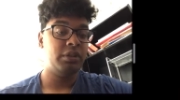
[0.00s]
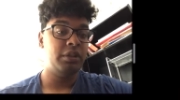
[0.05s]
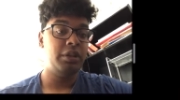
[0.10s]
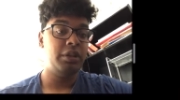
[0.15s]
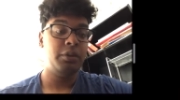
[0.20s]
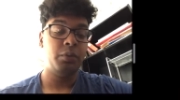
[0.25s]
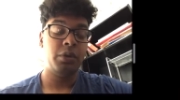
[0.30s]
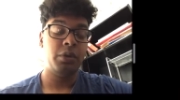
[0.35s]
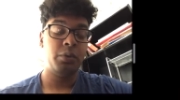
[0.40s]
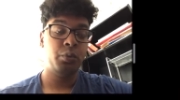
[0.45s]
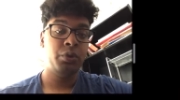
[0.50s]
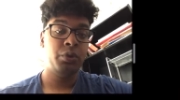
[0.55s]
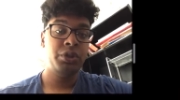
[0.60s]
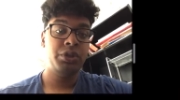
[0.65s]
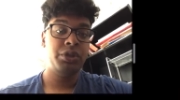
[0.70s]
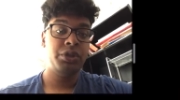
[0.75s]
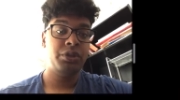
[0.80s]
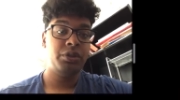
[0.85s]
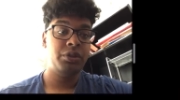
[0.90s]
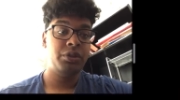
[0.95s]
You know, I
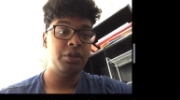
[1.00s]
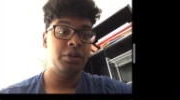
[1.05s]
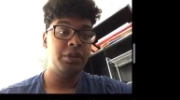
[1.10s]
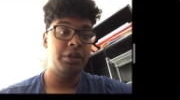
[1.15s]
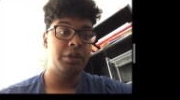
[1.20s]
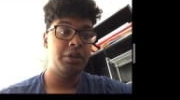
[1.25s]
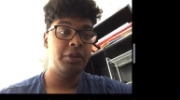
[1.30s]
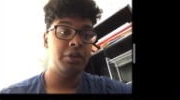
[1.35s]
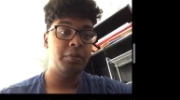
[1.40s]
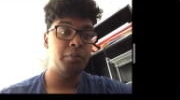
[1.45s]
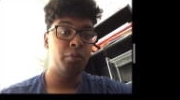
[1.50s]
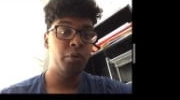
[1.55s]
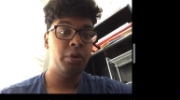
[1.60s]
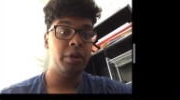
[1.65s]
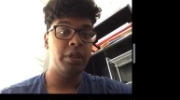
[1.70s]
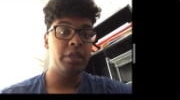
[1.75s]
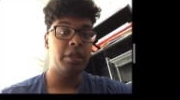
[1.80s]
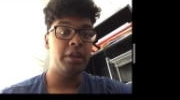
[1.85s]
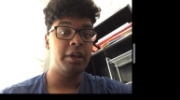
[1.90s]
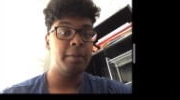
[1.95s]
wish, you know, the more
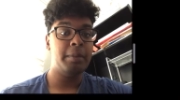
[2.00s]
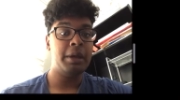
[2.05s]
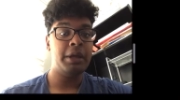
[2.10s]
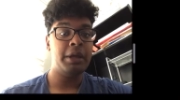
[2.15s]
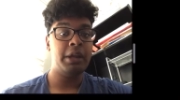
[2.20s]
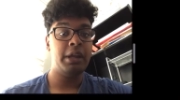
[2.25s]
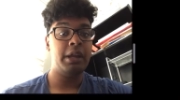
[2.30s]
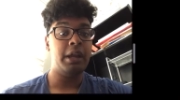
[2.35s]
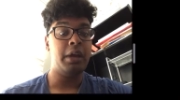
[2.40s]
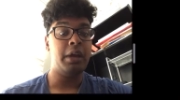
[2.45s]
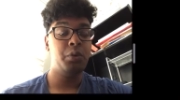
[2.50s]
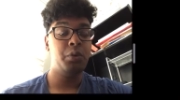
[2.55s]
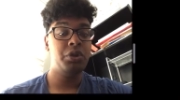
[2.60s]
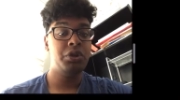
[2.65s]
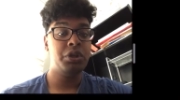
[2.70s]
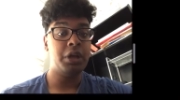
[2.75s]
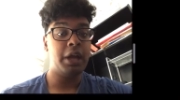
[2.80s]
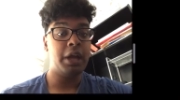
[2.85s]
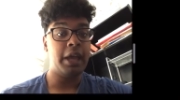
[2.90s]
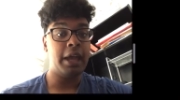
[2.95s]
I think about it, I
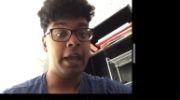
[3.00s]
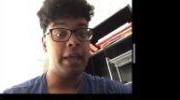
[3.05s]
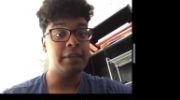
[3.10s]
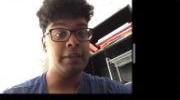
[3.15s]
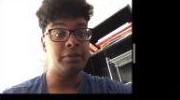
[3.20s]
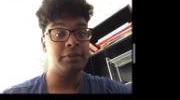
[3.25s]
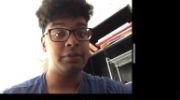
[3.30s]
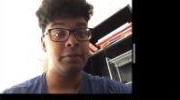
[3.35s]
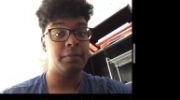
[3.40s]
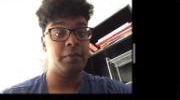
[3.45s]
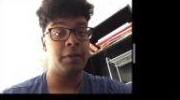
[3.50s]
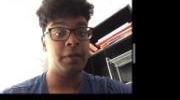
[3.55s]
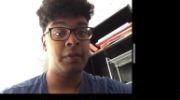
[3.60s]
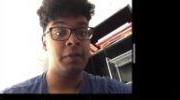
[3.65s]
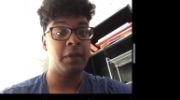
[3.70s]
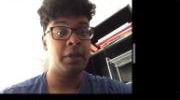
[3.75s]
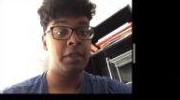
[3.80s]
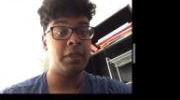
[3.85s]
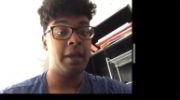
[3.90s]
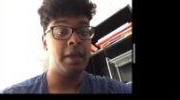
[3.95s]
wish I had something
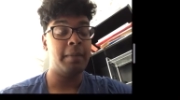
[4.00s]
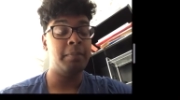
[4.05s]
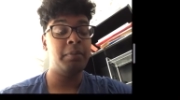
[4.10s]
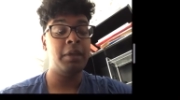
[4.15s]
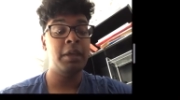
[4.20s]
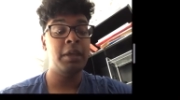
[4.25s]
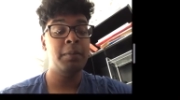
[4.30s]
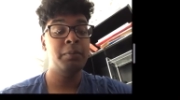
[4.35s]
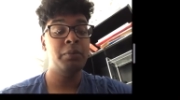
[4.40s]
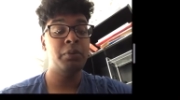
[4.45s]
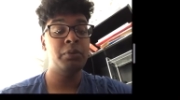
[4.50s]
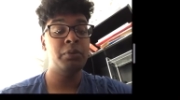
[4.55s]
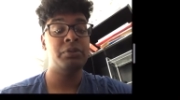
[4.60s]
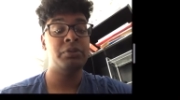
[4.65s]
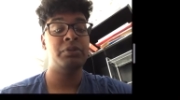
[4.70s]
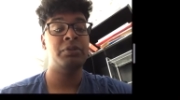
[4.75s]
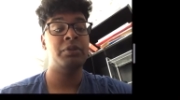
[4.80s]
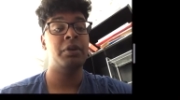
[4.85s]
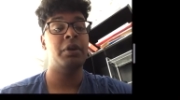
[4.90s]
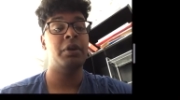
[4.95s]
like that. People
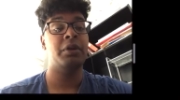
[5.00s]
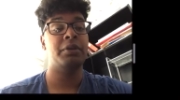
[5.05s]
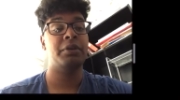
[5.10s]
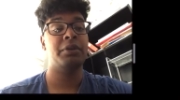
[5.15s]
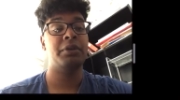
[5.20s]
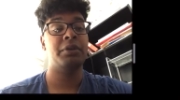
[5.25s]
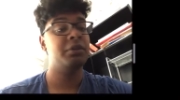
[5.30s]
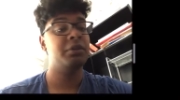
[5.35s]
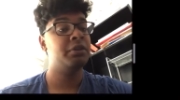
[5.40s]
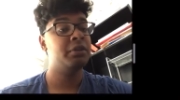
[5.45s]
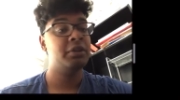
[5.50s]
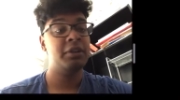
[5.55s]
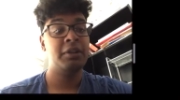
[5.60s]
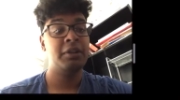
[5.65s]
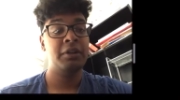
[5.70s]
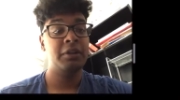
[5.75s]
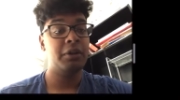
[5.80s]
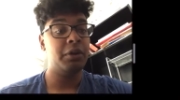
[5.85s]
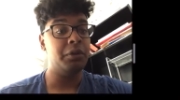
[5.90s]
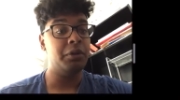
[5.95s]
suck.
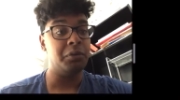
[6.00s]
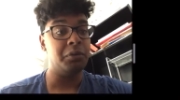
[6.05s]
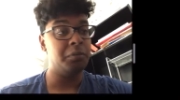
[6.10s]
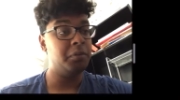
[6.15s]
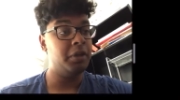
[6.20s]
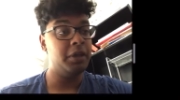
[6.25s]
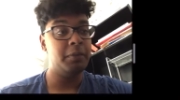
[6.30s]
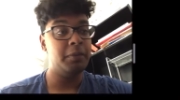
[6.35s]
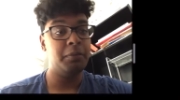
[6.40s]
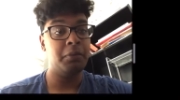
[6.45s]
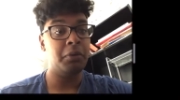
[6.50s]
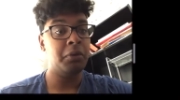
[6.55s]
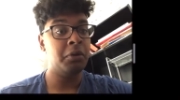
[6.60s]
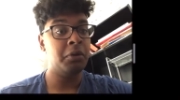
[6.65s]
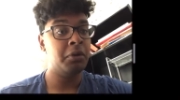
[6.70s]
Other people.